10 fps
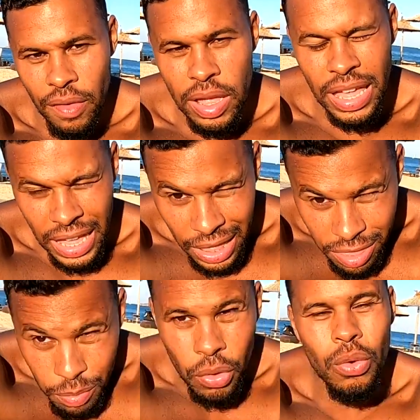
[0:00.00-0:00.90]
very
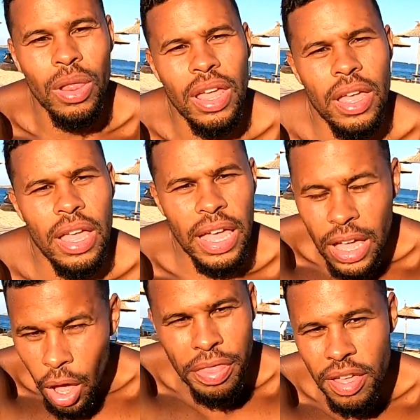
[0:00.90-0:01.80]
small
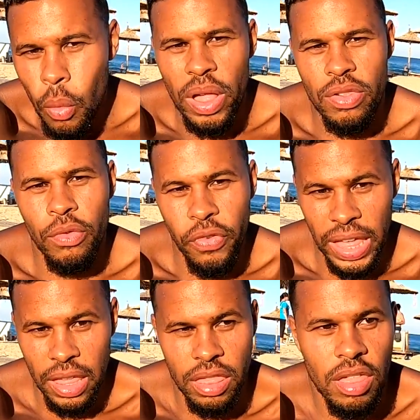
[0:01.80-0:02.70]
inconsequential
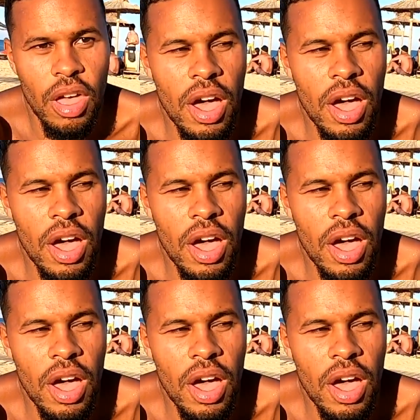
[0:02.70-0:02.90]
things.